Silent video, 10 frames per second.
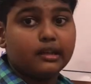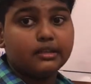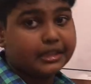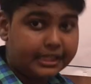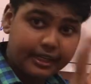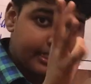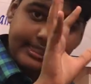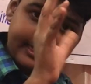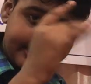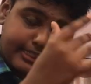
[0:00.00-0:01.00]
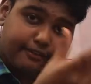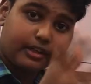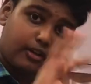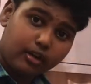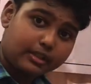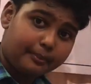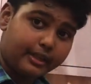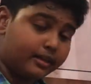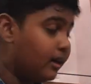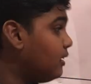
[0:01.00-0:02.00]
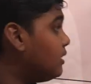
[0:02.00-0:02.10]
He didn't discover North America.